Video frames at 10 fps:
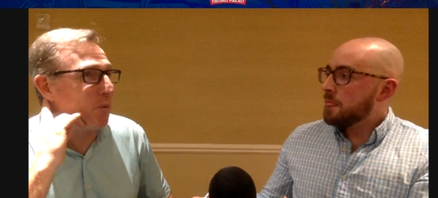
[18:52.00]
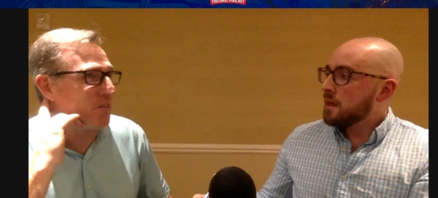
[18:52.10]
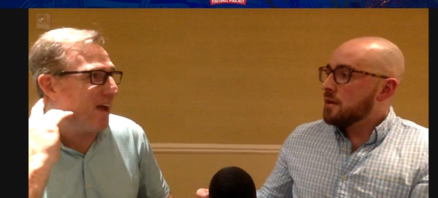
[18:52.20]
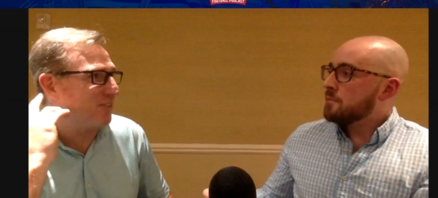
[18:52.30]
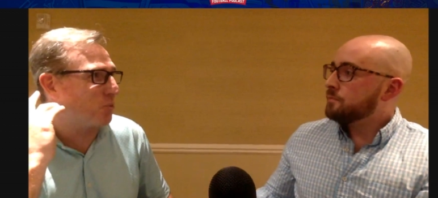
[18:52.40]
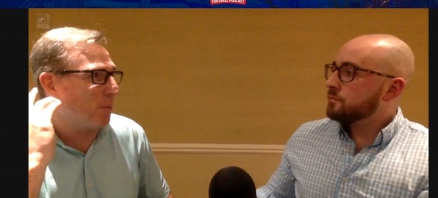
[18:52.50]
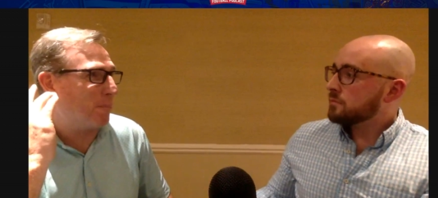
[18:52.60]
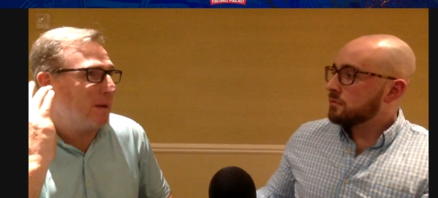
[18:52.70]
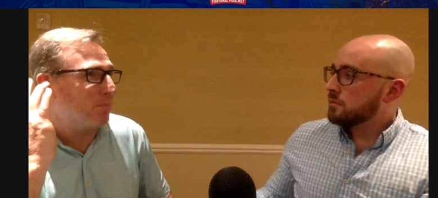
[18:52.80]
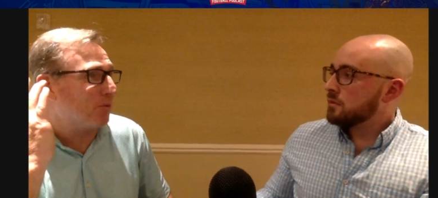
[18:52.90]
Speaker 1: well, that's what
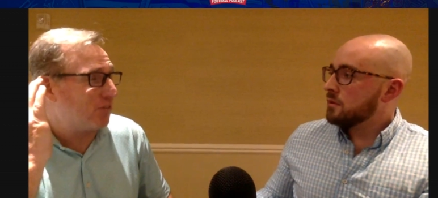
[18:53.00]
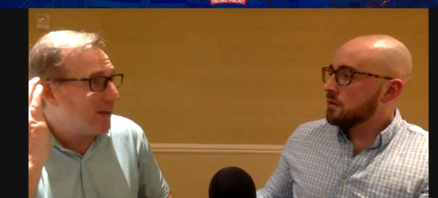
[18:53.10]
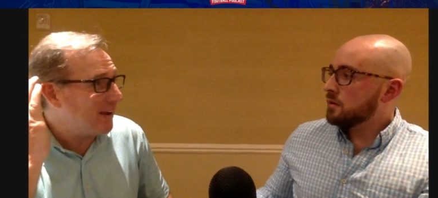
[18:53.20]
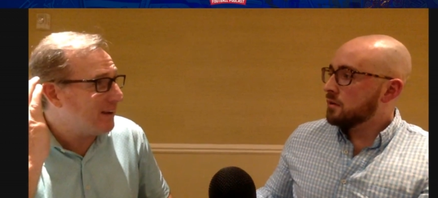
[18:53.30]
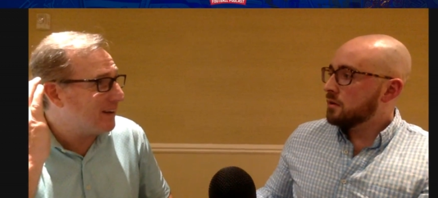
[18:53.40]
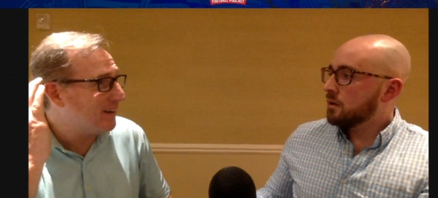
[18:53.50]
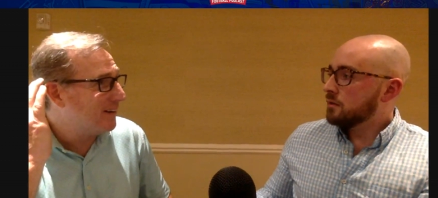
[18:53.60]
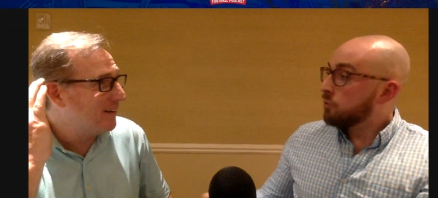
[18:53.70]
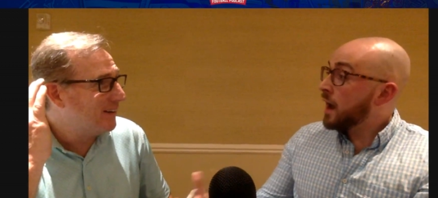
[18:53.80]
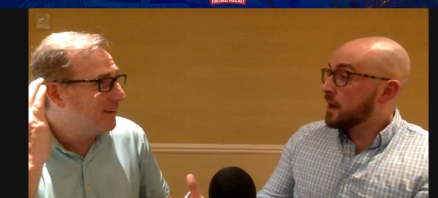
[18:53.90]
people think.
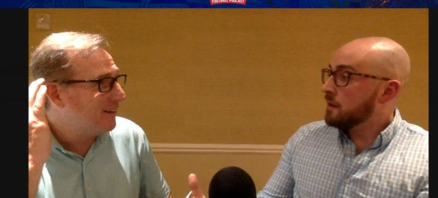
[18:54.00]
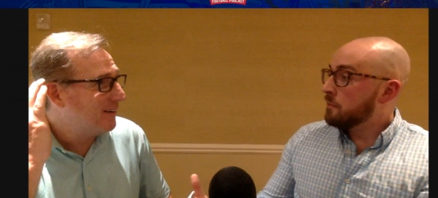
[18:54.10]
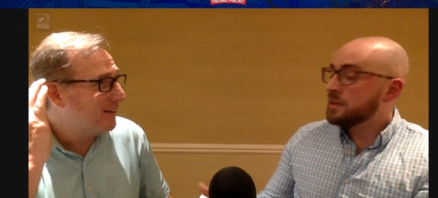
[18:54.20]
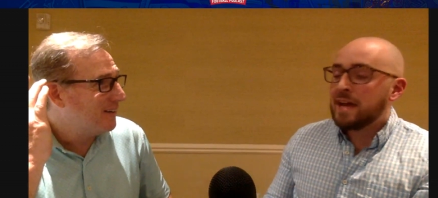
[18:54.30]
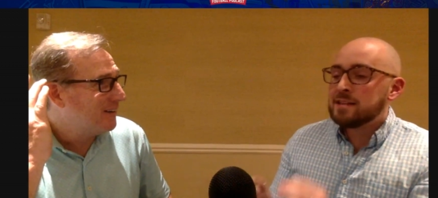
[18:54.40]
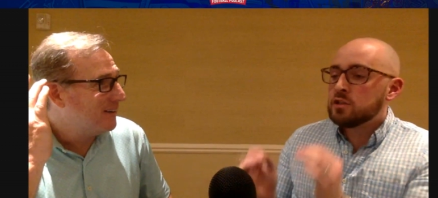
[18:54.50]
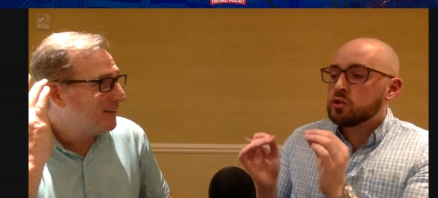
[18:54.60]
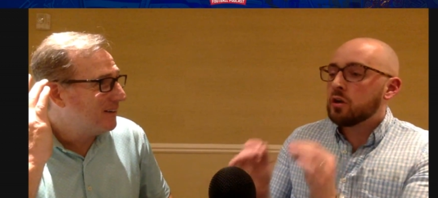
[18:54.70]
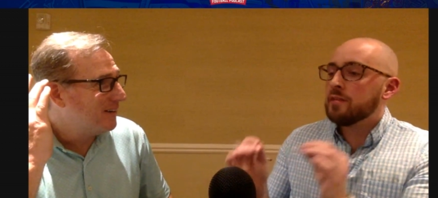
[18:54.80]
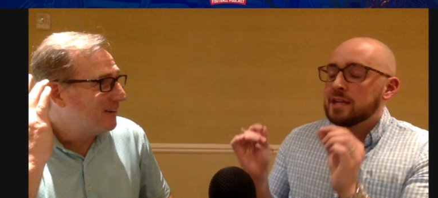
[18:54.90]
Speaker 2: Right, but that's as
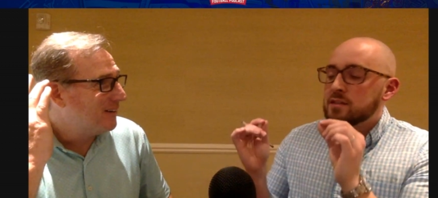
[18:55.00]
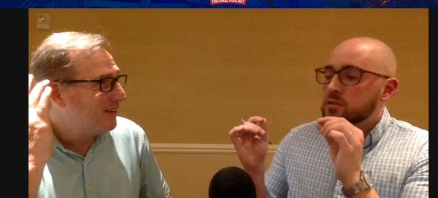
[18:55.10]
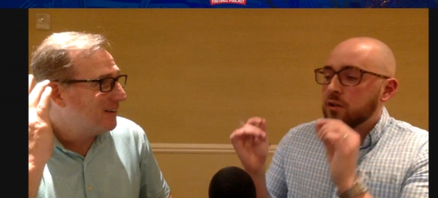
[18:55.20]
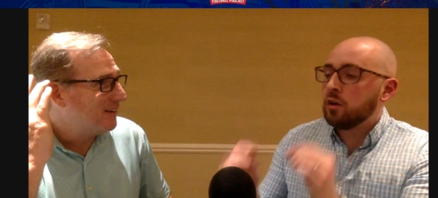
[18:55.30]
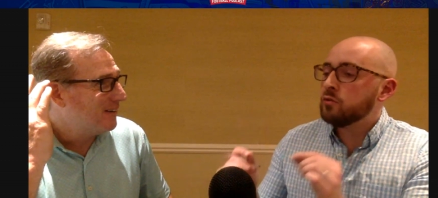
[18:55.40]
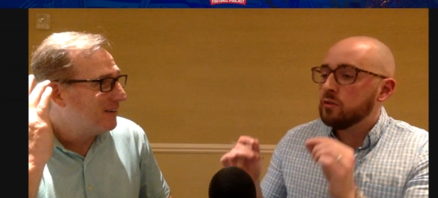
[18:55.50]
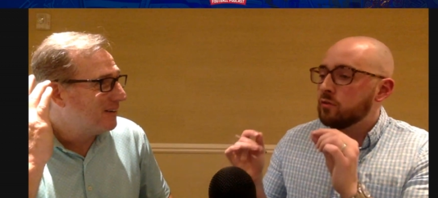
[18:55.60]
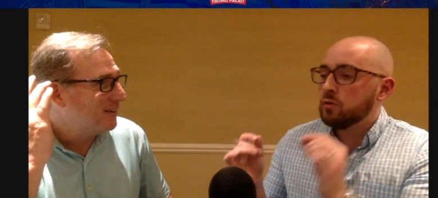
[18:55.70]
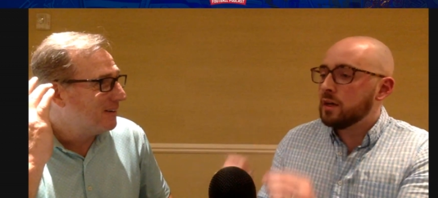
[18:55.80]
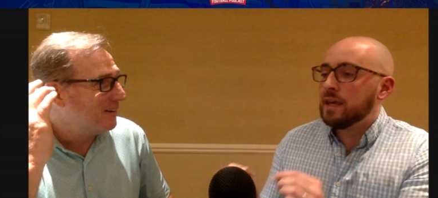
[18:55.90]
sure that's as close as
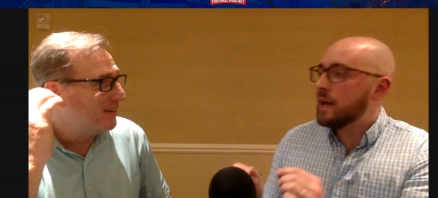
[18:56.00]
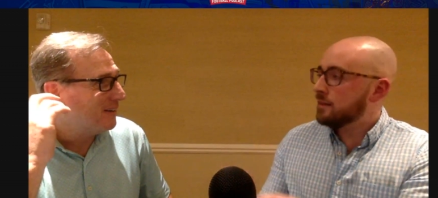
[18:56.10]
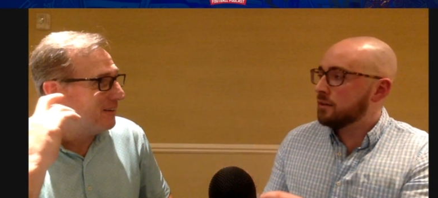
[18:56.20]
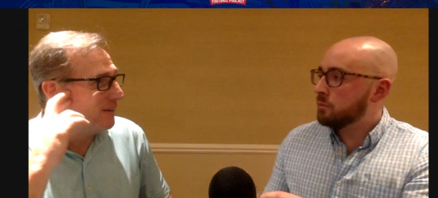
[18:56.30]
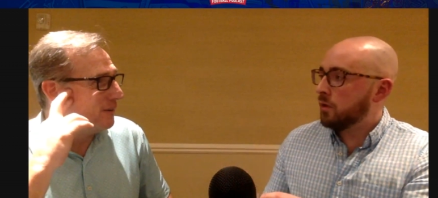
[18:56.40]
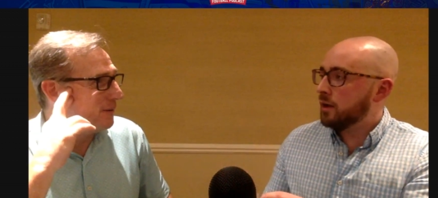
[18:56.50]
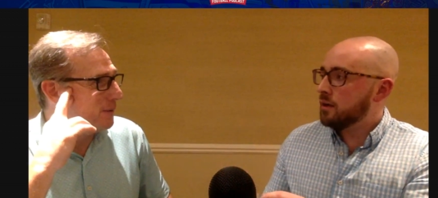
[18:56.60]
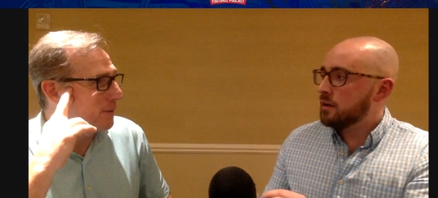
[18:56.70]
you can get at this point.